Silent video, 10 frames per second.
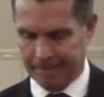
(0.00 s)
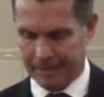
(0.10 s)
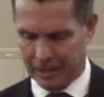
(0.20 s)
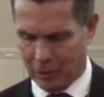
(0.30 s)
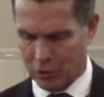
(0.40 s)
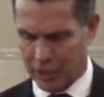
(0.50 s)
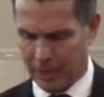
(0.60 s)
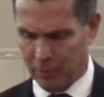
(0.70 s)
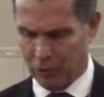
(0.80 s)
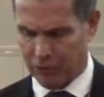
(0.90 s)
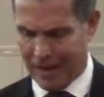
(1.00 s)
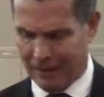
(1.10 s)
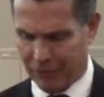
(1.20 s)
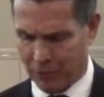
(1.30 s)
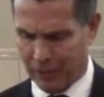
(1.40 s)
Now notice Hebrews
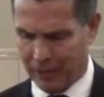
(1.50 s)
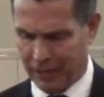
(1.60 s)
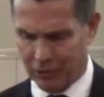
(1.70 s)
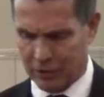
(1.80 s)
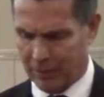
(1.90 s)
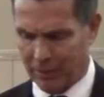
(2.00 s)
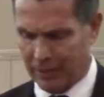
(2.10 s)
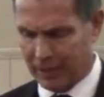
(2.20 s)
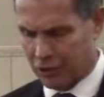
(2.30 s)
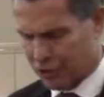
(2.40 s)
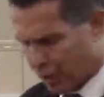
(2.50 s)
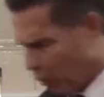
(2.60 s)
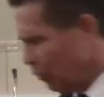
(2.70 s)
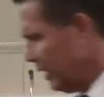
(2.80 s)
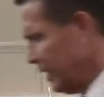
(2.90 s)
5.3. Here's something that's
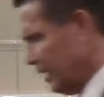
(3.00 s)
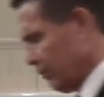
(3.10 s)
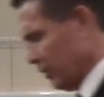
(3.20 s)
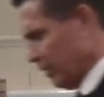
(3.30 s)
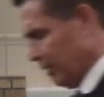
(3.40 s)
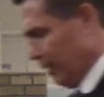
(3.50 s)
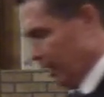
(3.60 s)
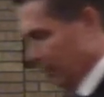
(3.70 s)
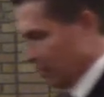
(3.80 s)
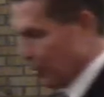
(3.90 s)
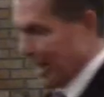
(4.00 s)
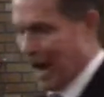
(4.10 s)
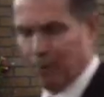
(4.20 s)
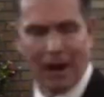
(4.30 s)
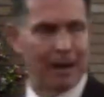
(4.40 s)
totally different between
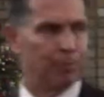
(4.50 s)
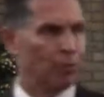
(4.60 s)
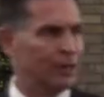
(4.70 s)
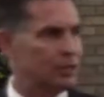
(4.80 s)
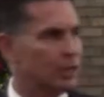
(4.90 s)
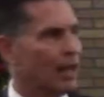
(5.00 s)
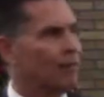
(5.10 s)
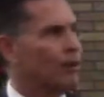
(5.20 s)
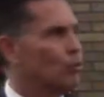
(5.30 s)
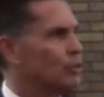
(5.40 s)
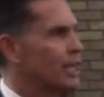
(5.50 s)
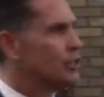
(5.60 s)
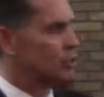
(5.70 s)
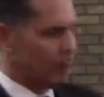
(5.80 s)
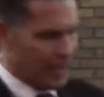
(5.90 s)
our high priest and the Old
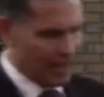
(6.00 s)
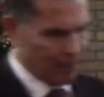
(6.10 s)
Testament high